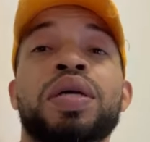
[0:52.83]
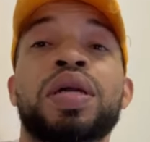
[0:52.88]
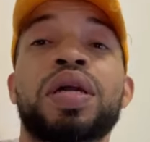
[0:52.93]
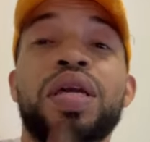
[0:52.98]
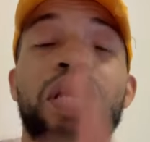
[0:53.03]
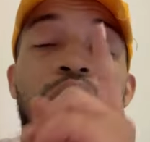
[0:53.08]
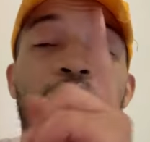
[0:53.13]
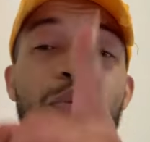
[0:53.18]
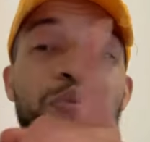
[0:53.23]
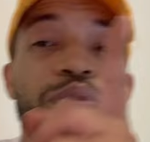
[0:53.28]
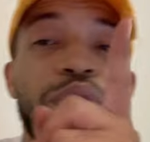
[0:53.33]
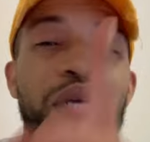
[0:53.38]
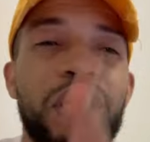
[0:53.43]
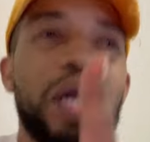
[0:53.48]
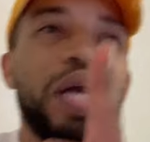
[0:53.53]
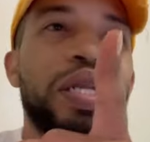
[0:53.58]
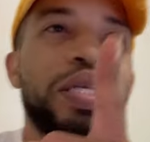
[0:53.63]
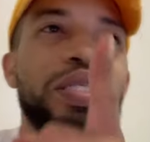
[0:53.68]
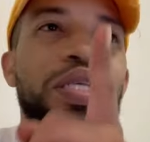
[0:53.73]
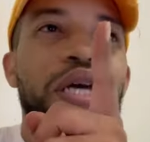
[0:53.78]
And I'm gonna be
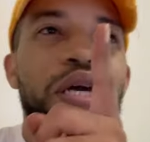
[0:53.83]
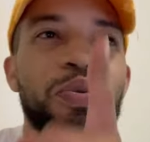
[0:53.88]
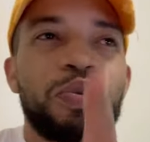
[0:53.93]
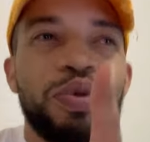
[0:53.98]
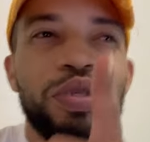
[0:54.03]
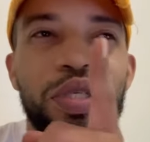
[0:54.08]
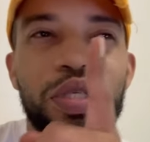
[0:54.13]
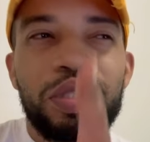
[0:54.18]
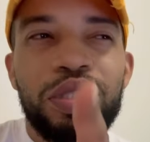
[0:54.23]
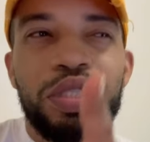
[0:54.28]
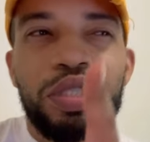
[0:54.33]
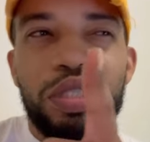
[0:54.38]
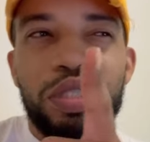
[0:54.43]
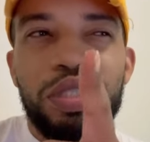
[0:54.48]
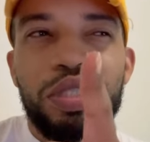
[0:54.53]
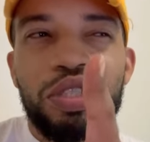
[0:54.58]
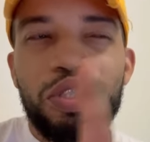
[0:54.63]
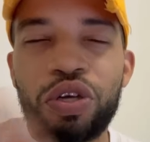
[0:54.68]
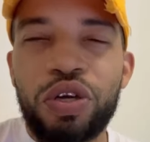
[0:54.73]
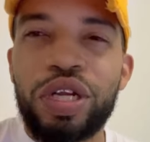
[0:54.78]
honest, I want
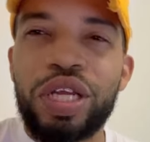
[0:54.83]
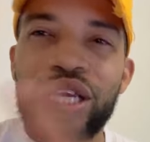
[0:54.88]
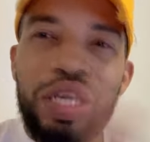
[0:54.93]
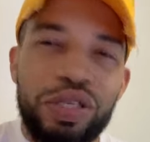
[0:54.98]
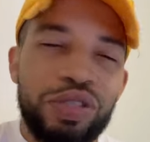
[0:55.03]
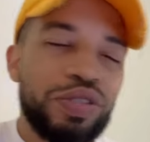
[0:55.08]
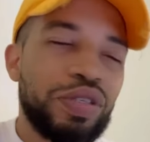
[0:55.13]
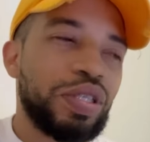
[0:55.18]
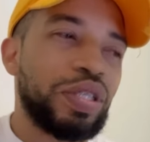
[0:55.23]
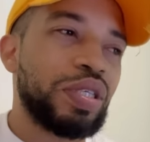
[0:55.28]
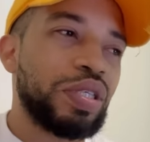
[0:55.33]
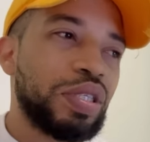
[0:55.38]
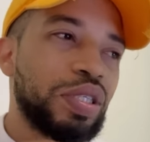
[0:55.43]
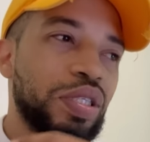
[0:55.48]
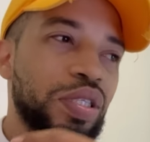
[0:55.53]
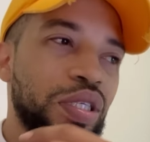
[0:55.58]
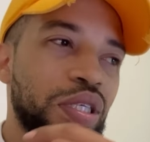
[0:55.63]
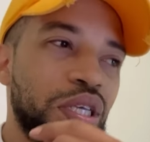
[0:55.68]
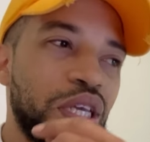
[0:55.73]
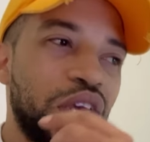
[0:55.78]
y'all to answer
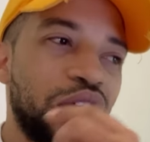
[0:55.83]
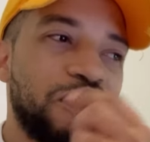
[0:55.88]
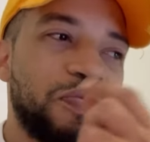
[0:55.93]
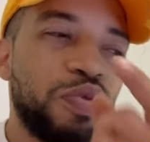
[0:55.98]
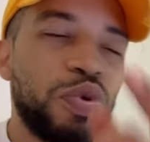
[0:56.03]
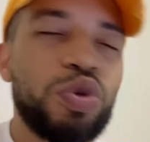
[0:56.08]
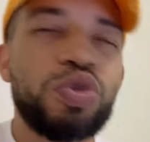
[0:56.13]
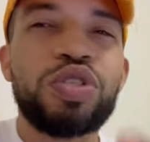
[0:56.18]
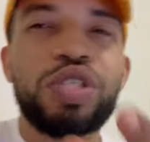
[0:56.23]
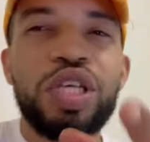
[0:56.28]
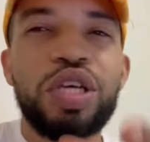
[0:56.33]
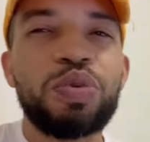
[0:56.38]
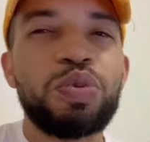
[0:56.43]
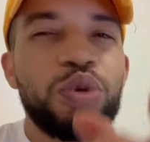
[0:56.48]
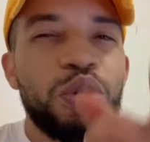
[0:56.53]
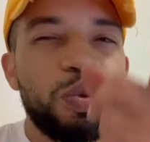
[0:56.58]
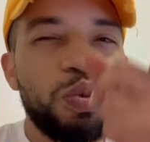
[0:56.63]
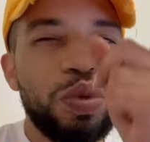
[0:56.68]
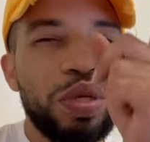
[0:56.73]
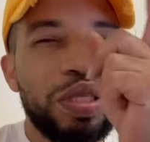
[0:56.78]
this. If Real Sick
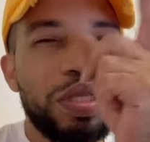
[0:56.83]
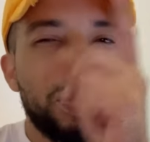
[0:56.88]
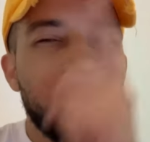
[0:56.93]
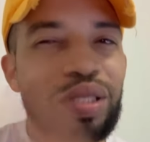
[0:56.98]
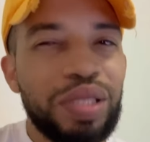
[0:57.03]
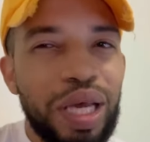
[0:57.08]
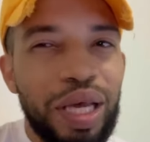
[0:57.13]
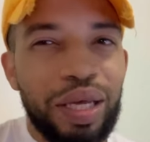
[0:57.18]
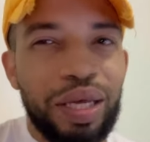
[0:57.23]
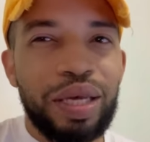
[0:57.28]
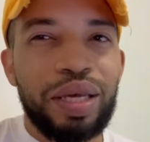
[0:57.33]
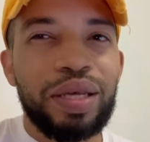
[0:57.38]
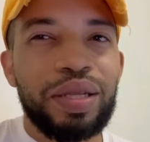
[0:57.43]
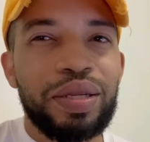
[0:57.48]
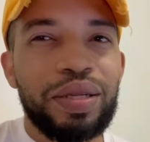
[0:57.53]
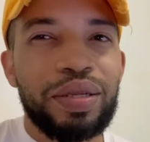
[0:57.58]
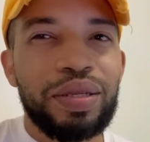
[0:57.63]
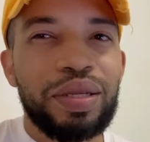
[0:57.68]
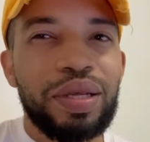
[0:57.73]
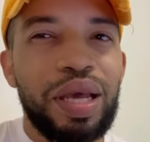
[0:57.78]
would've went second,
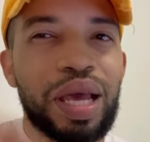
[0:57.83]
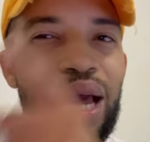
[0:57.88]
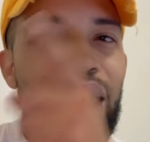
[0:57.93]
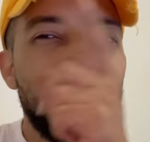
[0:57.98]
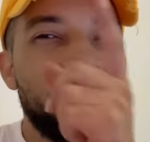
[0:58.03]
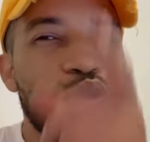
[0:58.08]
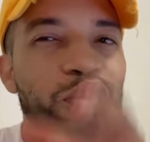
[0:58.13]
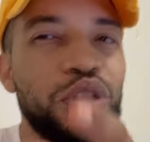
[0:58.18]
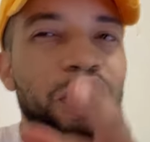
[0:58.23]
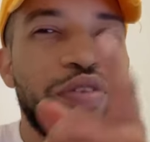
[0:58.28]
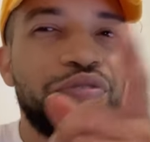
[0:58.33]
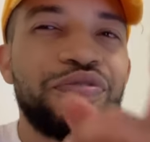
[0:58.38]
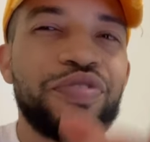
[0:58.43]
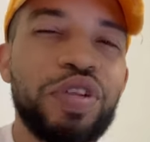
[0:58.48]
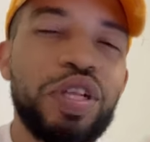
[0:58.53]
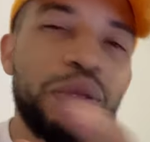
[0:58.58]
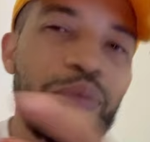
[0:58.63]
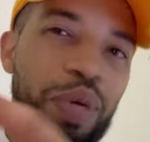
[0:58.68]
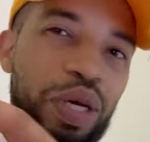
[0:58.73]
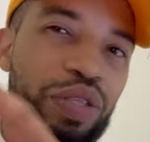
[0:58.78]
how do y'all
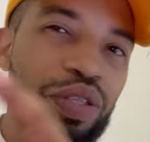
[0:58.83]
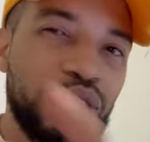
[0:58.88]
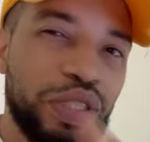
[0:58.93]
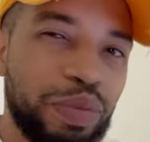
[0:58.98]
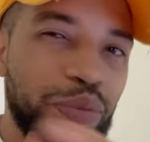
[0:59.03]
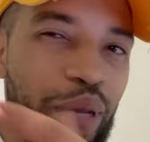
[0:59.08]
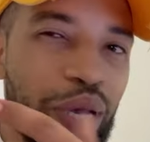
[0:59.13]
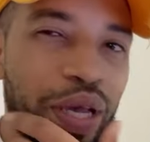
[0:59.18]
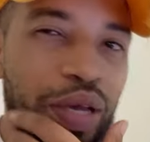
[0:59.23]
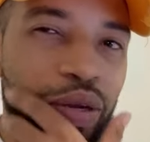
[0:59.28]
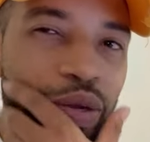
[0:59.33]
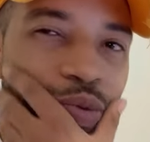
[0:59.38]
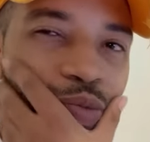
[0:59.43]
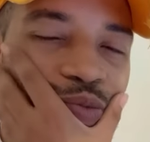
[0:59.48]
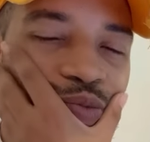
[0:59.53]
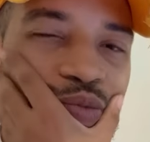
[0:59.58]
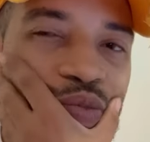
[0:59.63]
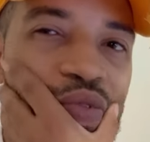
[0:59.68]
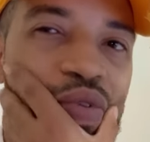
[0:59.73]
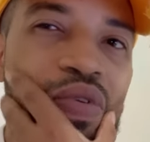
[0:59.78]
feel about this battle?
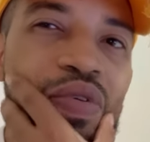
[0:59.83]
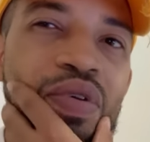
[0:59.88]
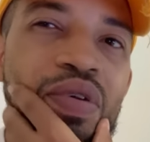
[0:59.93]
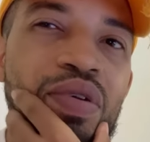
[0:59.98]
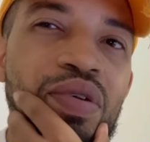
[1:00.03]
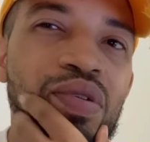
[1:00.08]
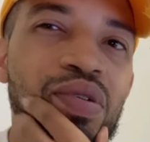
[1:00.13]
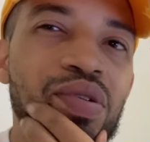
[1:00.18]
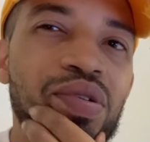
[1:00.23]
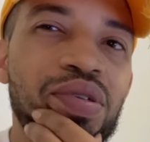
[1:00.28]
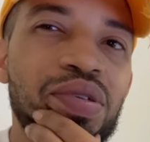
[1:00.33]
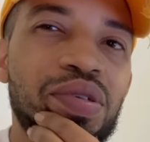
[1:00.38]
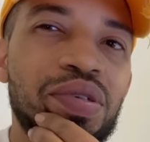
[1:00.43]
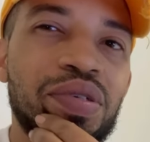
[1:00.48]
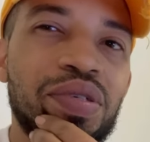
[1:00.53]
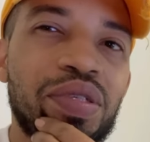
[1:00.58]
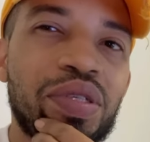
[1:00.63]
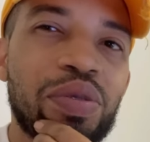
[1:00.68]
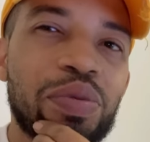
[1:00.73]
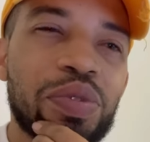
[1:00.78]

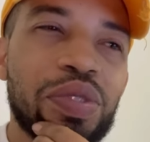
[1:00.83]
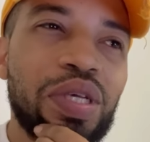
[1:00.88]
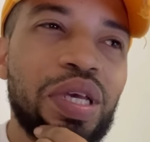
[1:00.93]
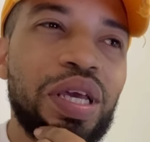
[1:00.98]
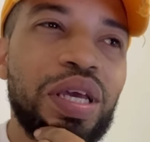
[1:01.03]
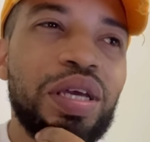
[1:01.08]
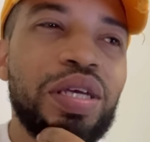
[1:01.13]
You know what I'm saying?